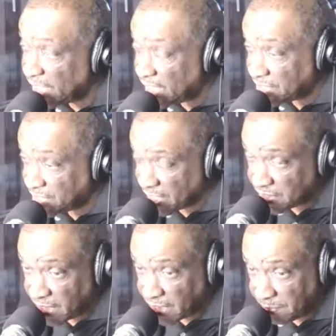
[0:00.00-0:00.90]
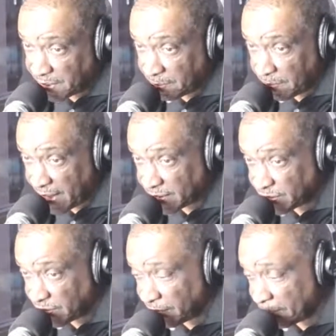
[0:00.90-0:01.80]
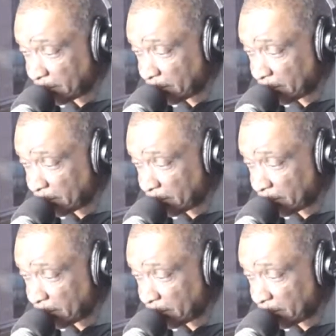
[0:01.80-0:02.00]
and she got a shot to be an ambassador.